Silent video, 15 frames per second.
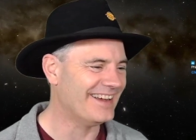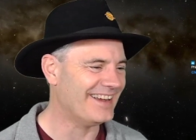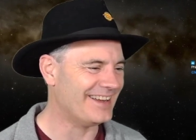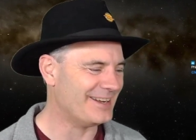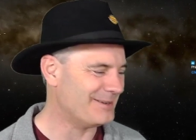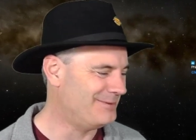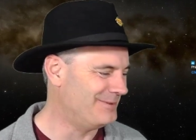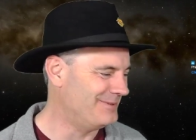
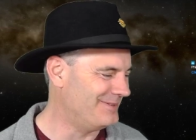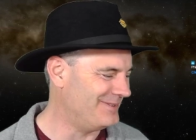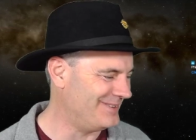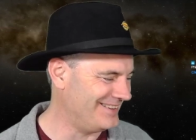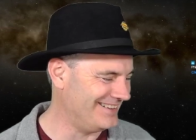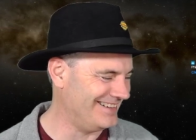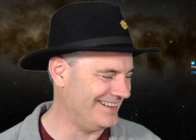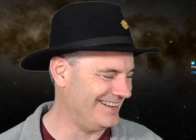
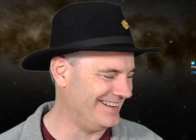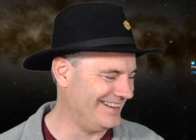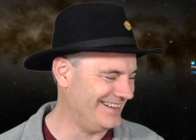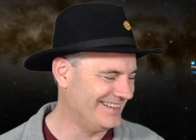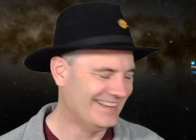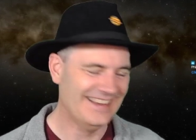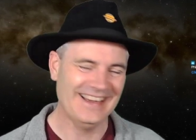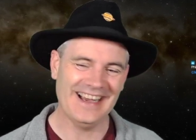
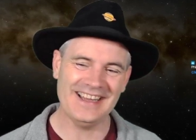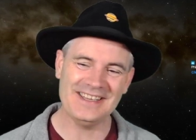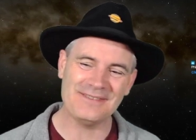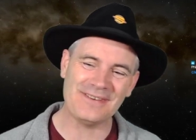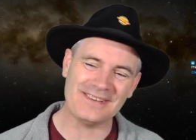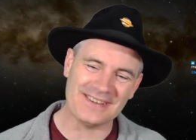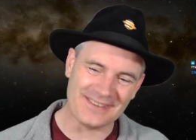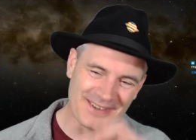And the
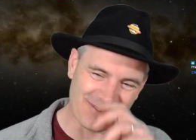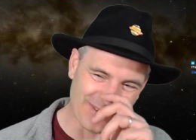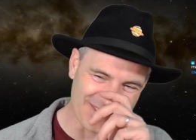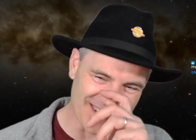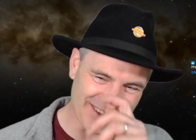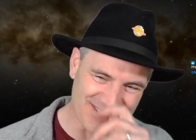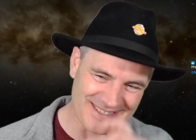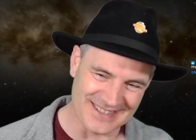funny thing
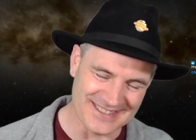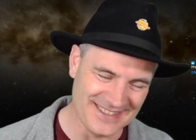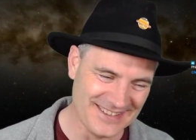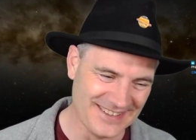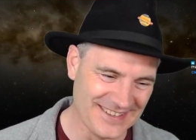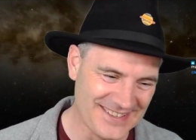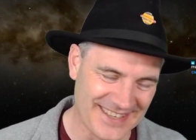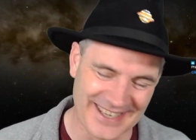was, I was listening
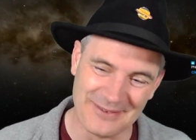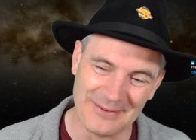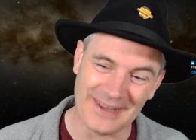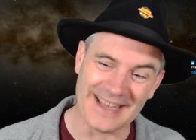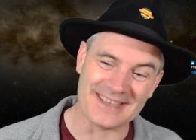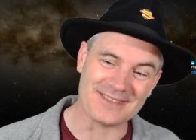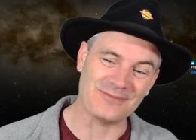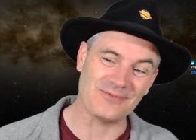to this thinking, well,
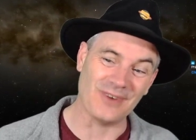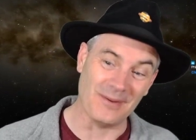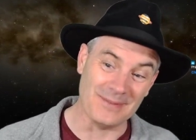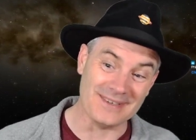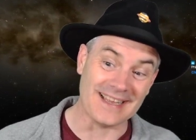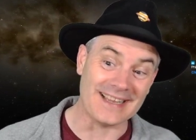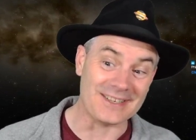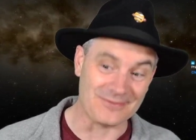that's
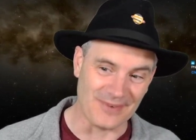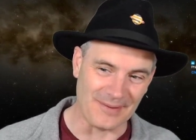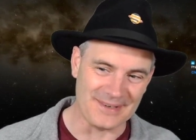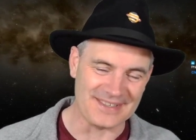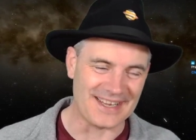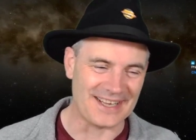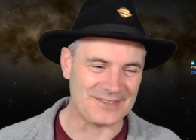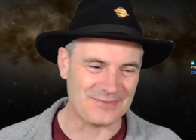rubbish, that's
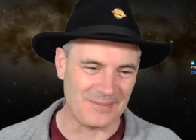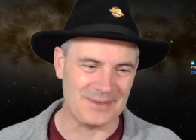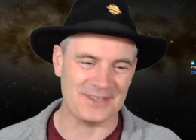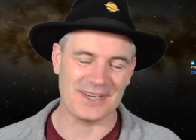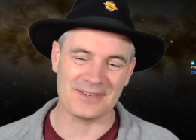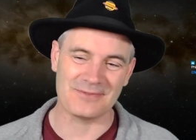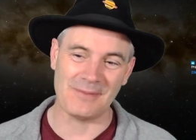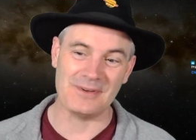rubbish, that's
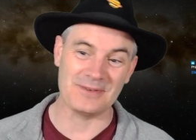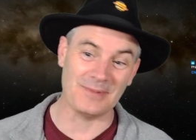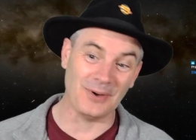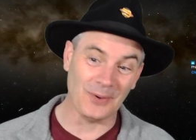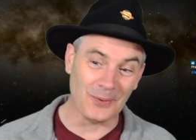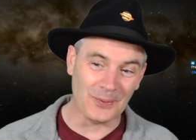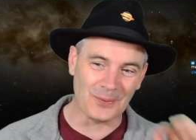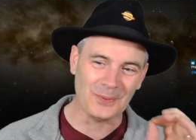rubbish, that's rubbish.
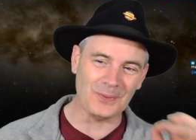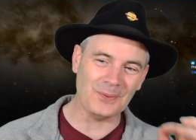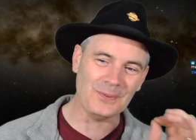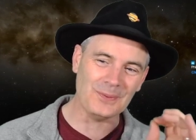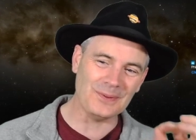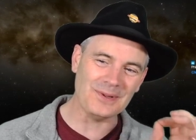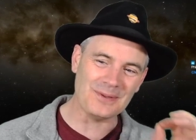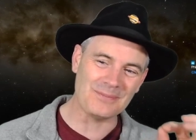But
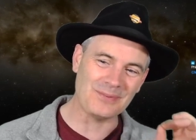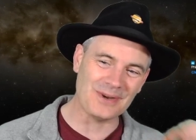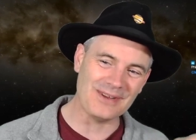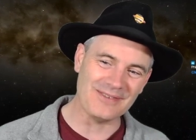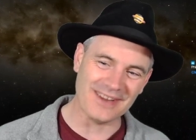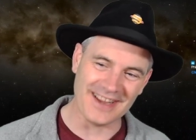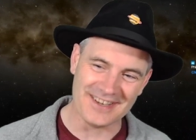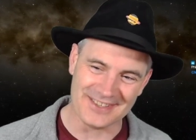all the
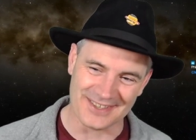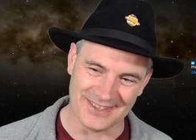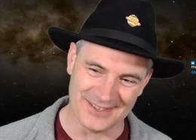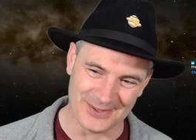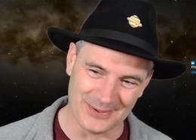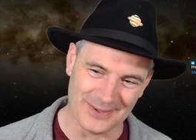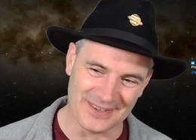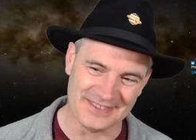
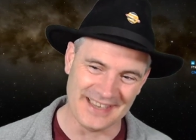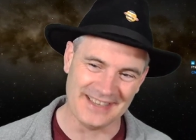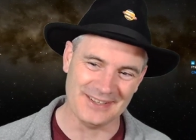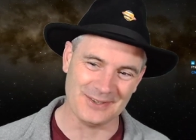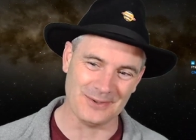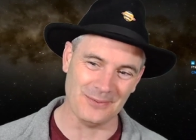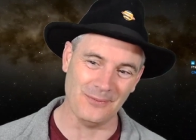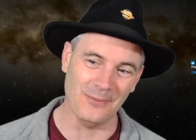abbreviations, all the
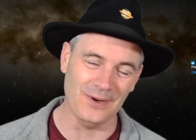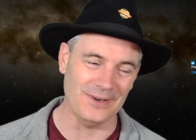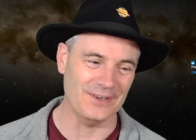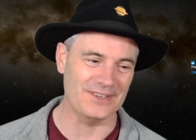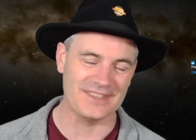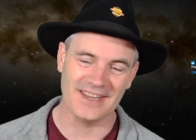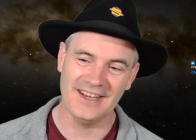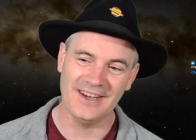technical
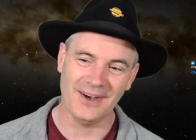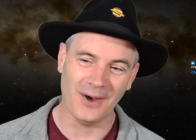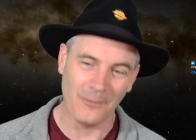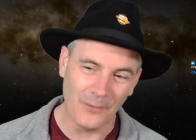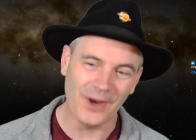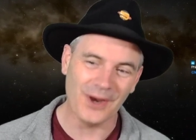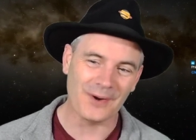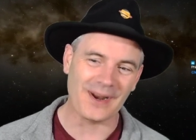words
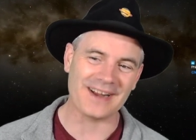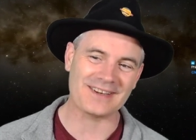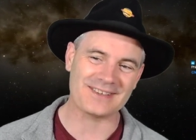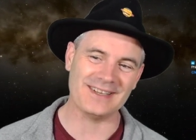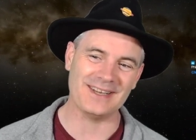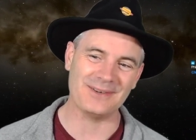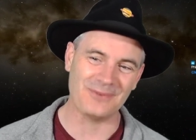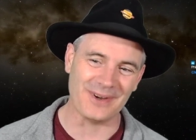were
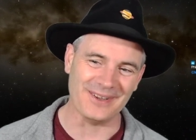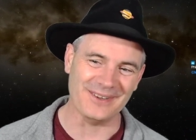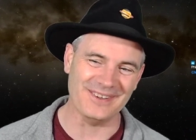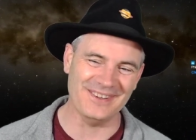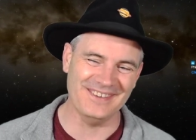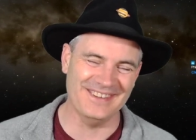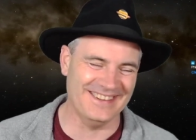actually real.